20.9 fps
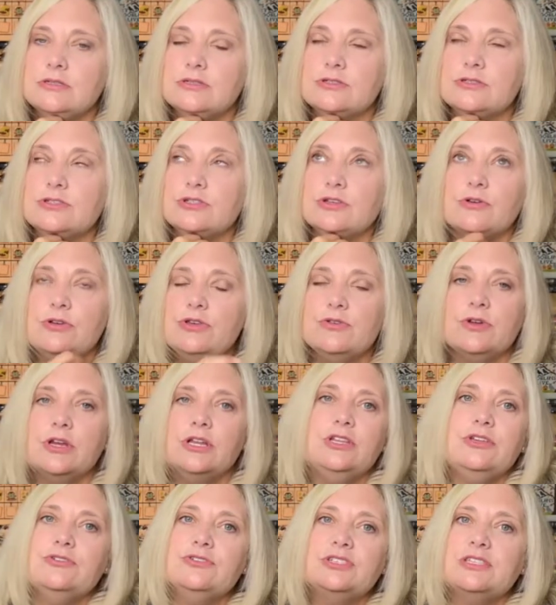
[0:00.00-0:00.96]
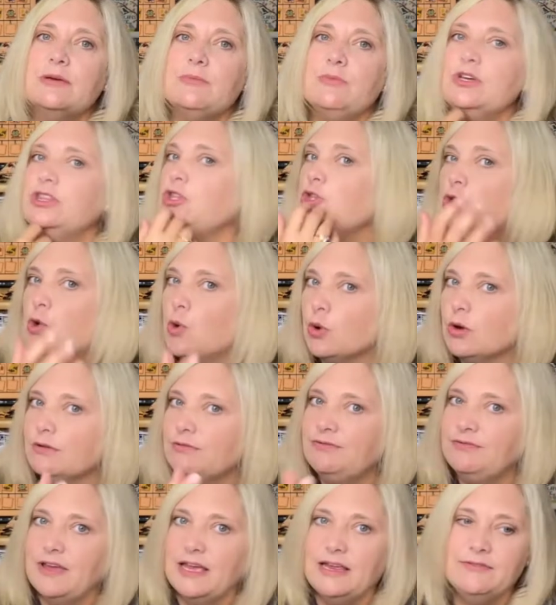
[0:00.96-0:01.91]
so you can use them with your
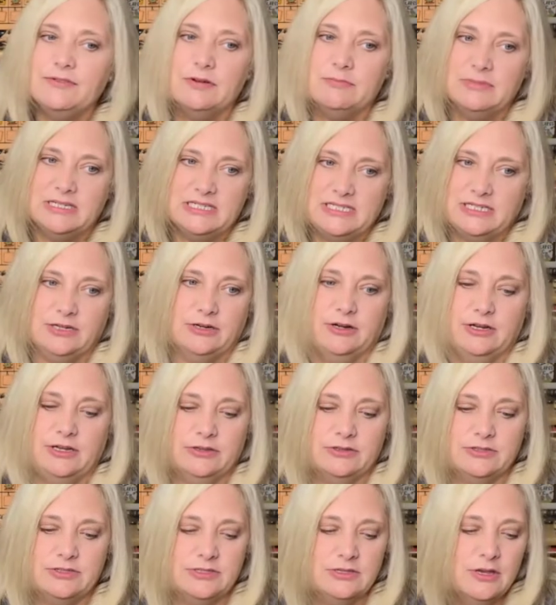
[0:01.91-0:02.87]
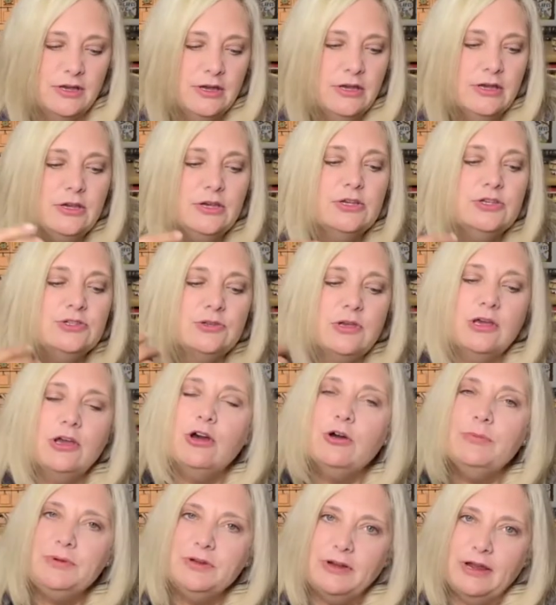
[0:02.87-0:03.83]
favorite materials. So I
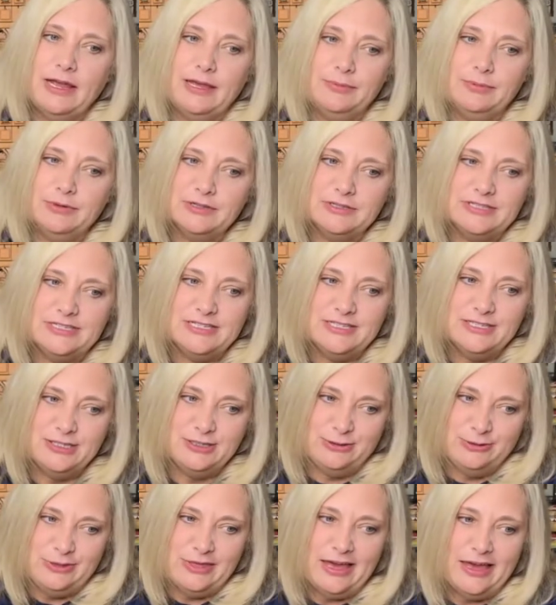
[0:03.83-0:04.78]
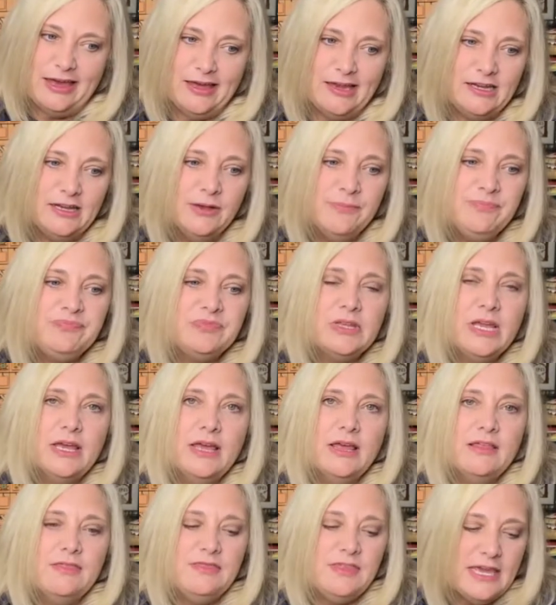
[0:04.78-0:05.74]
hope you're able to do that.
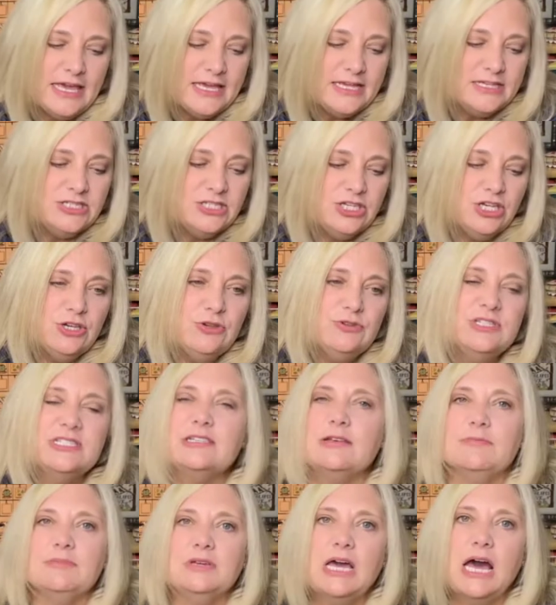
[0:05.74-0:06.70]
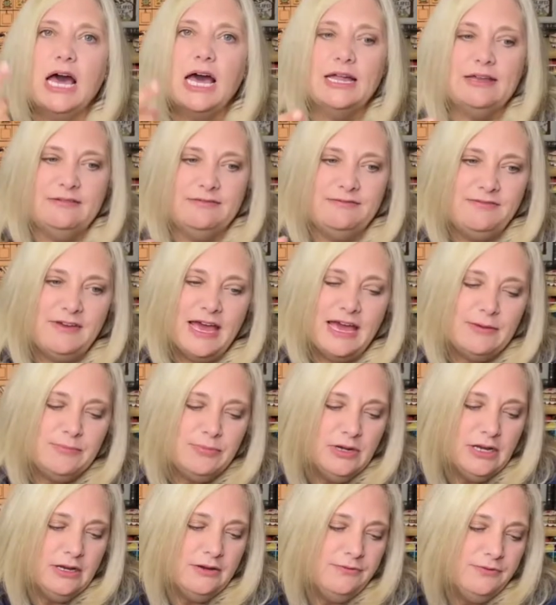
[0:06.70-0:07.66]
These use some cotton
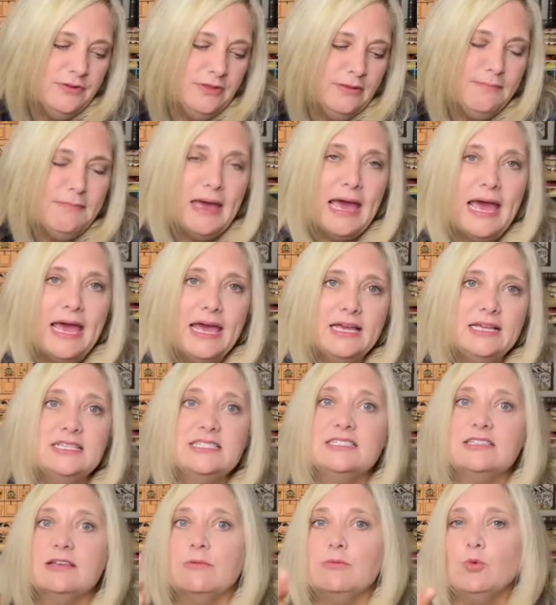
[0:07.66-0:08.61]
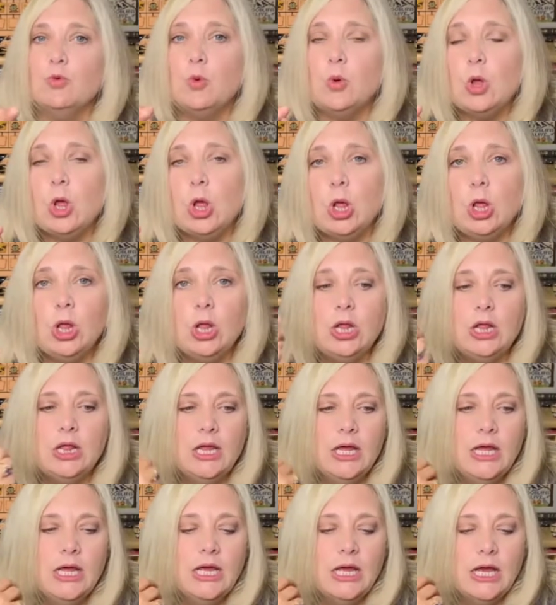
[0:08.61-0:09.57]
fabric for the bags, some
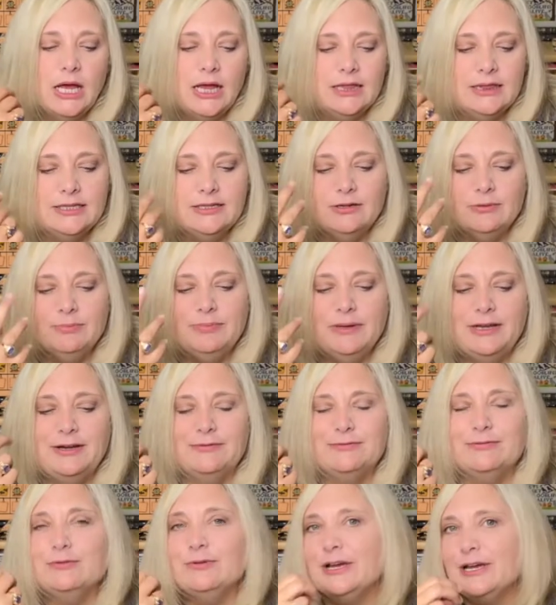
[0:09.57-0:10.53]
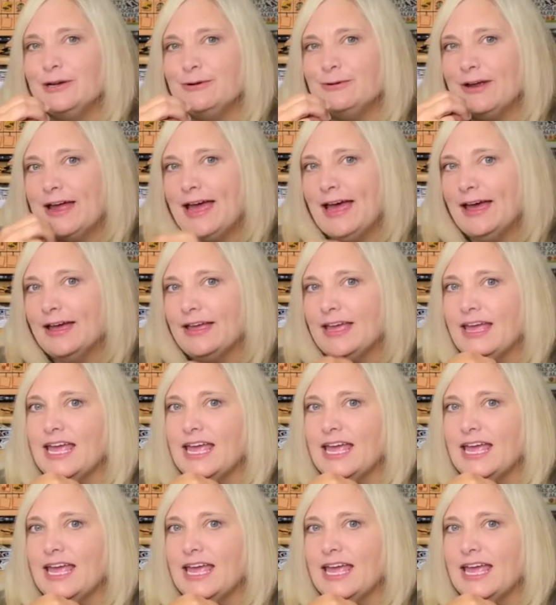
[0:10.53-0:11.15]
wool, a little bit of rickrack,